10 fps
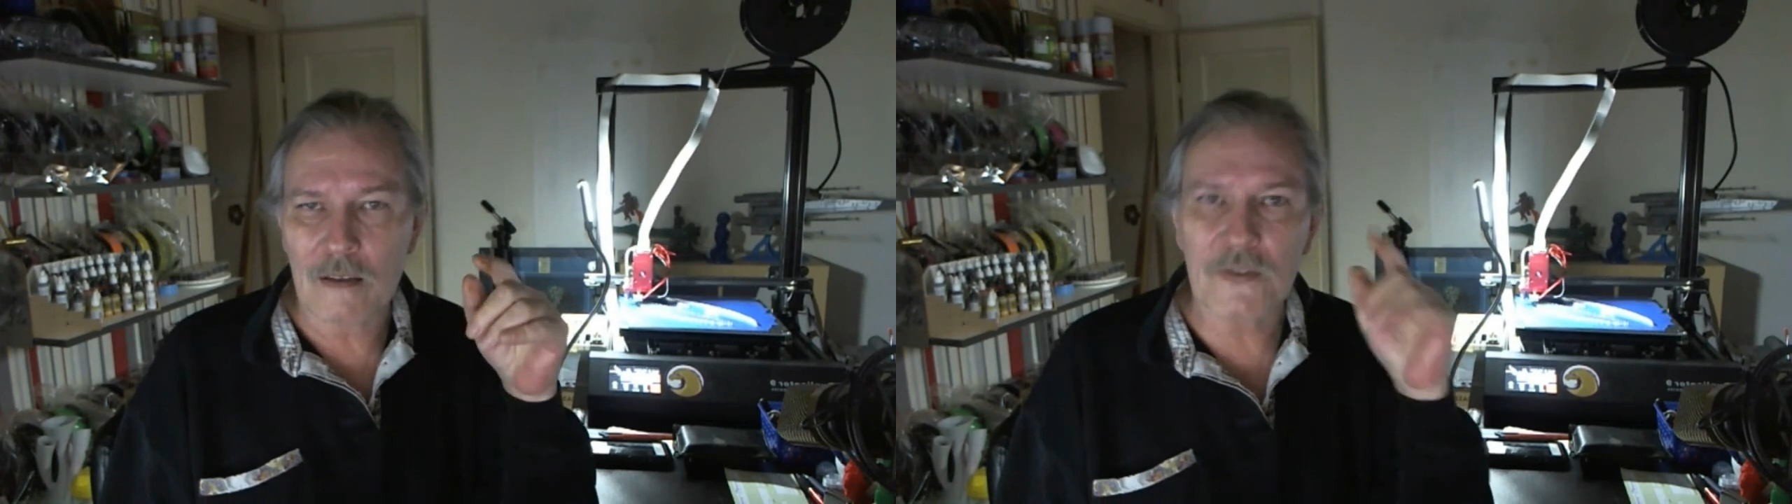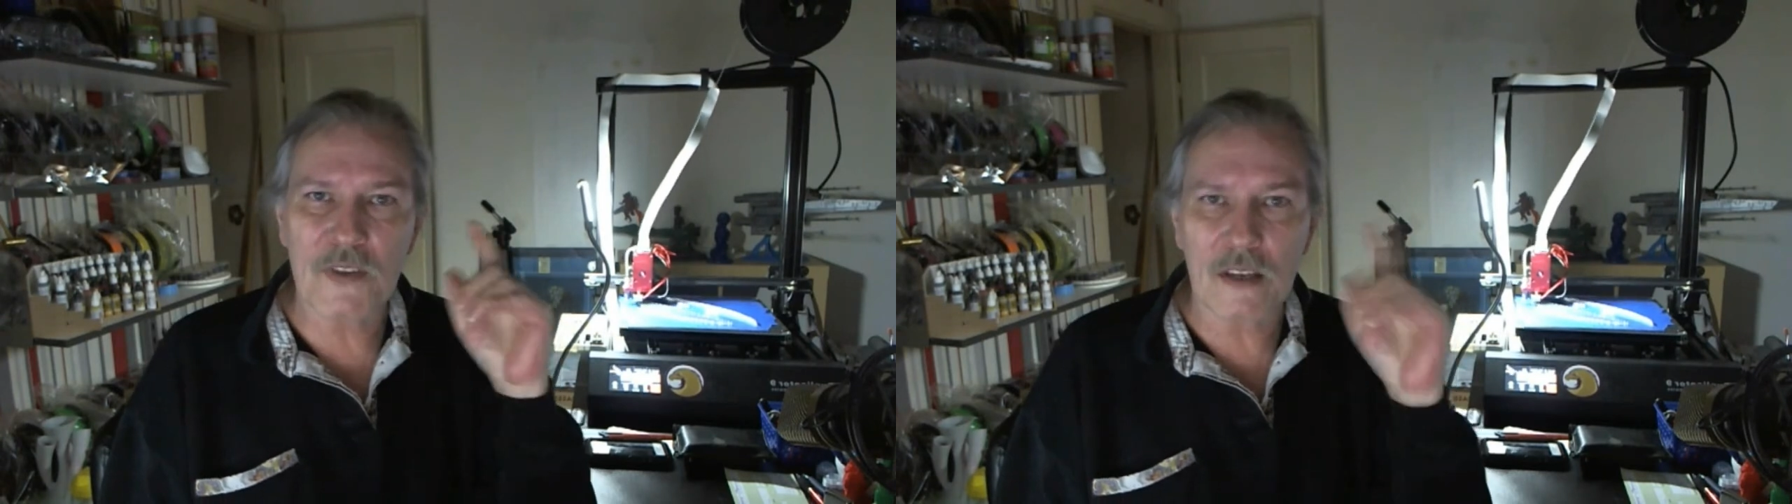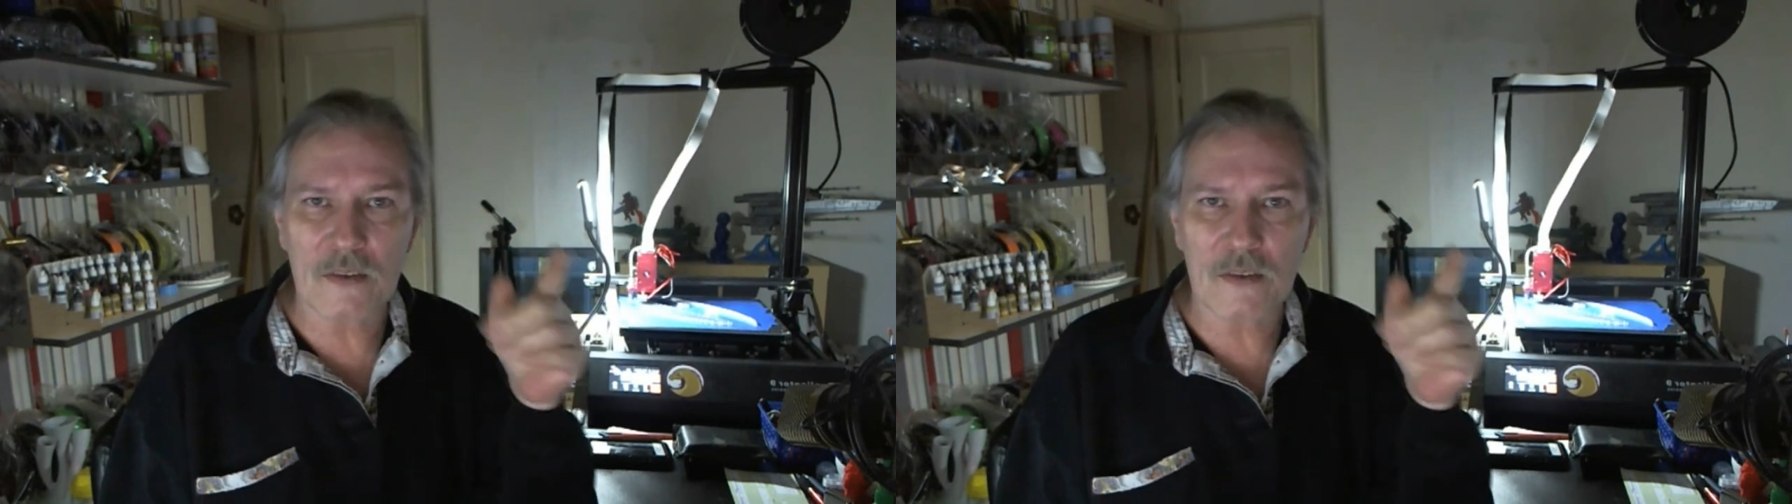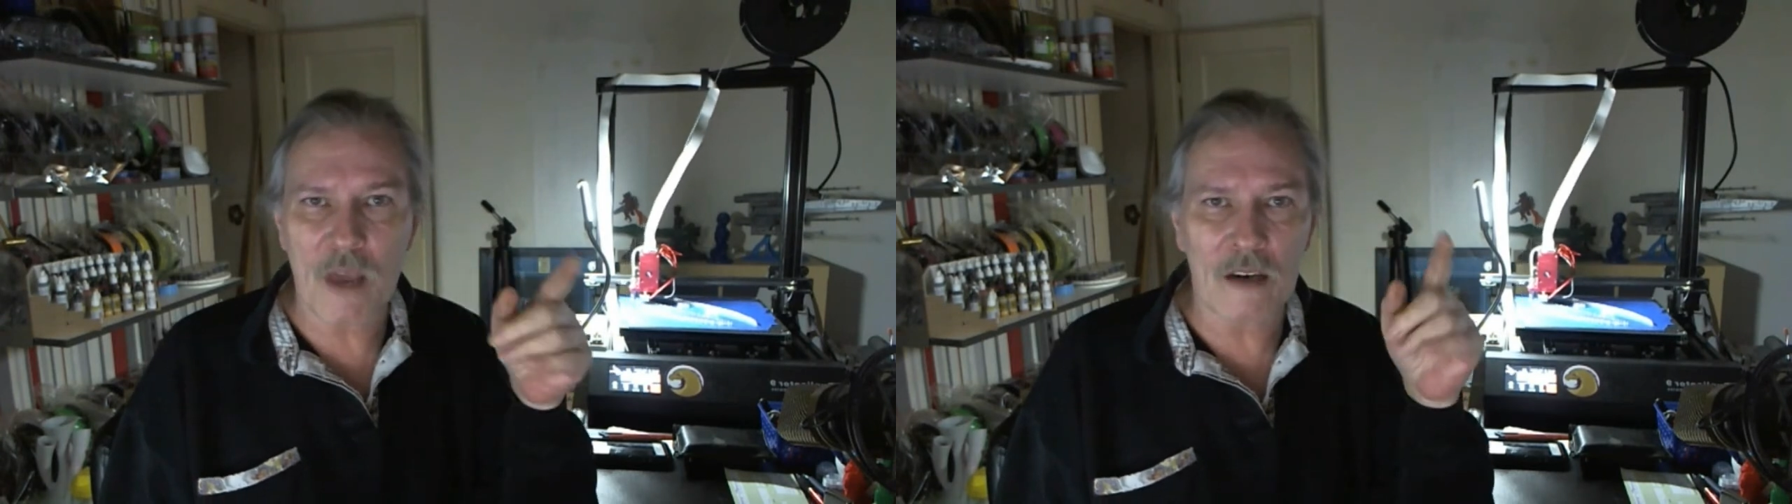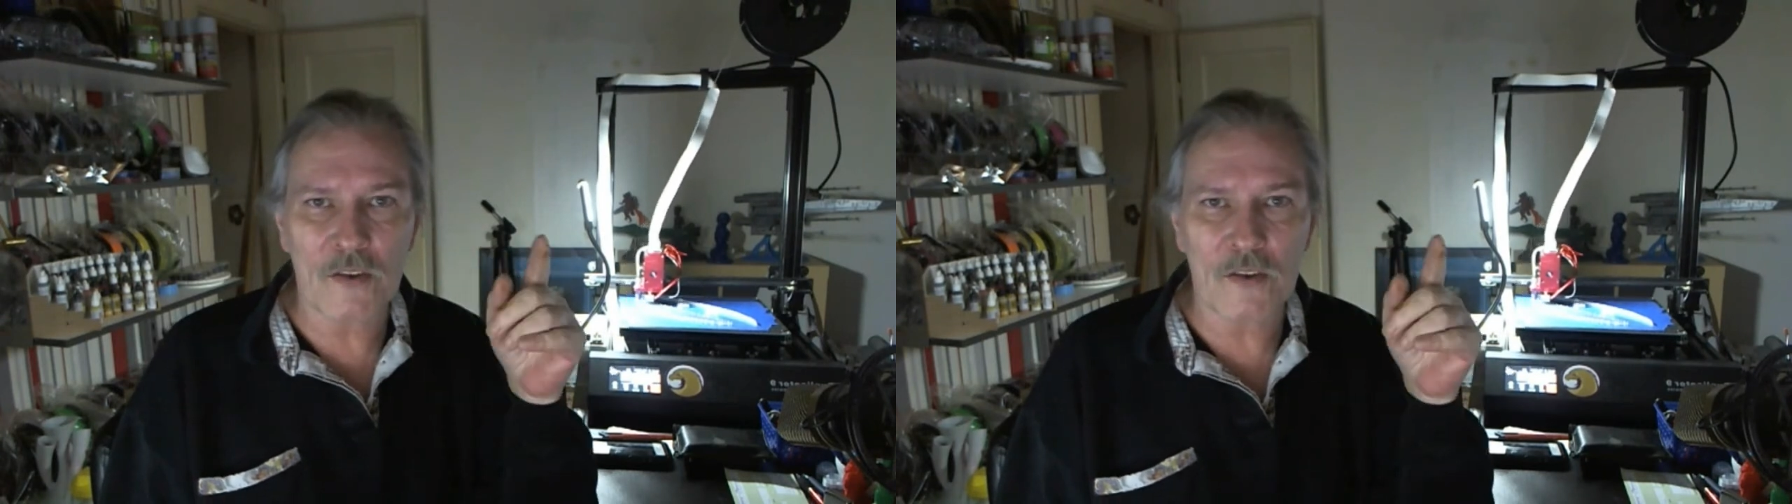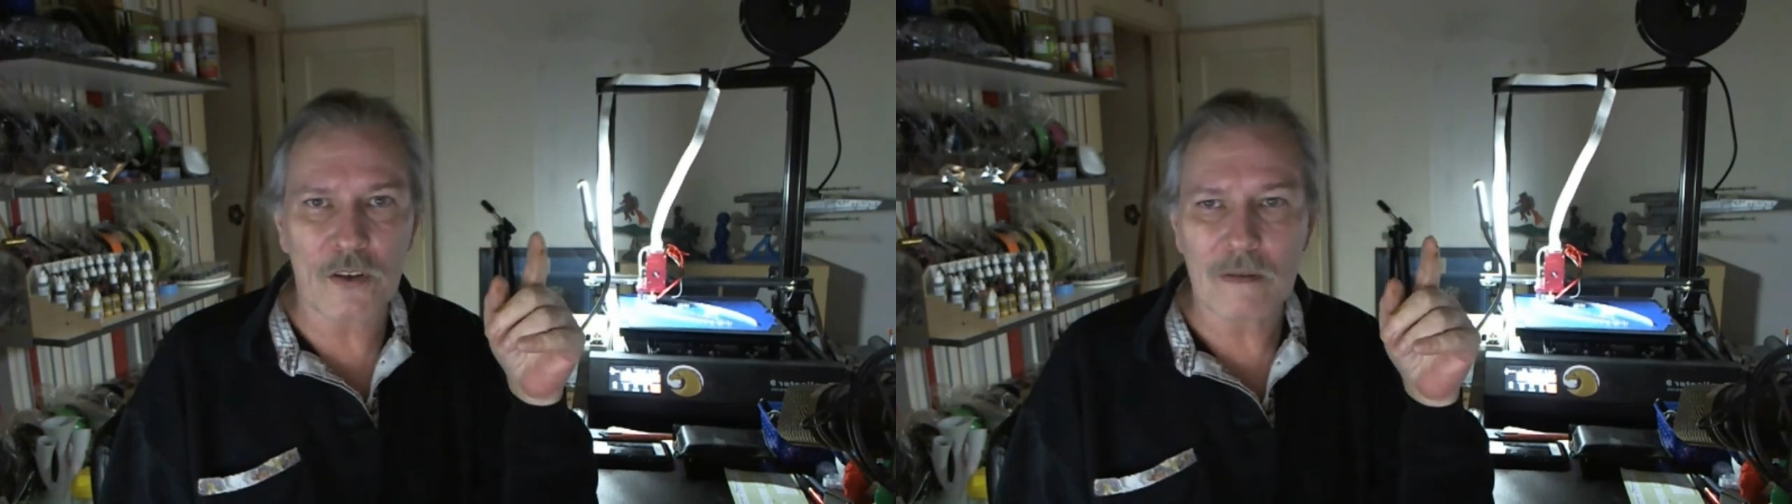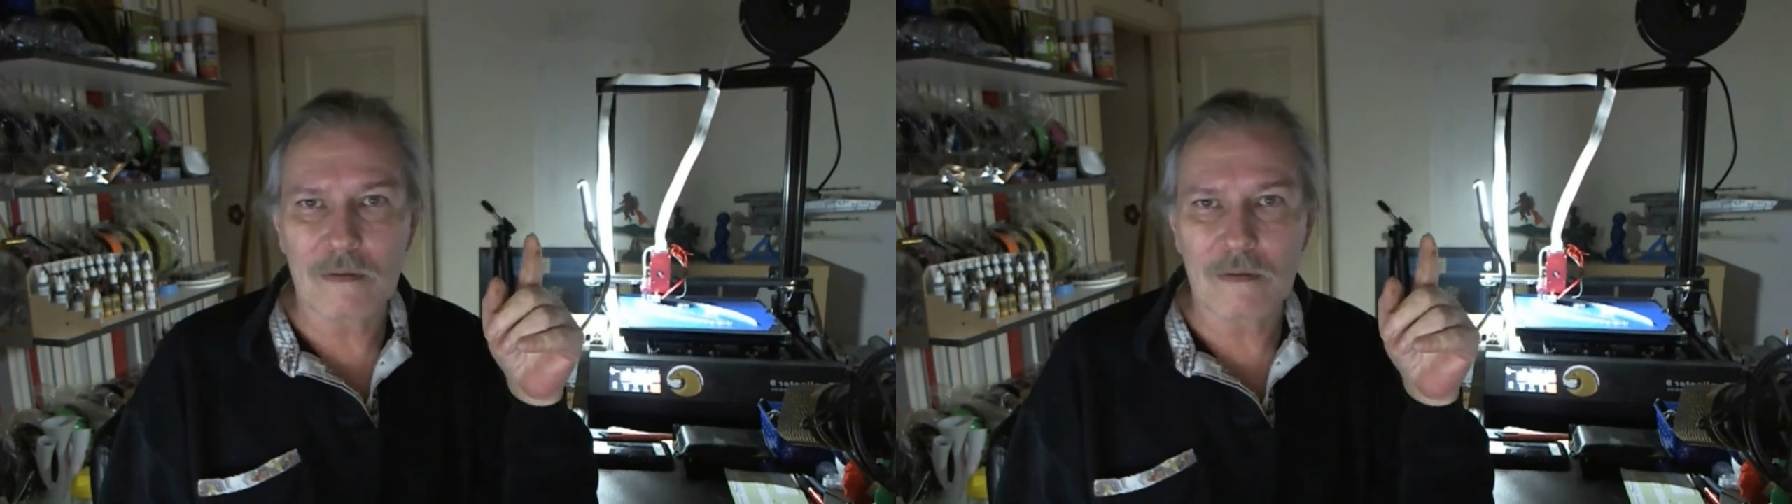sales manager,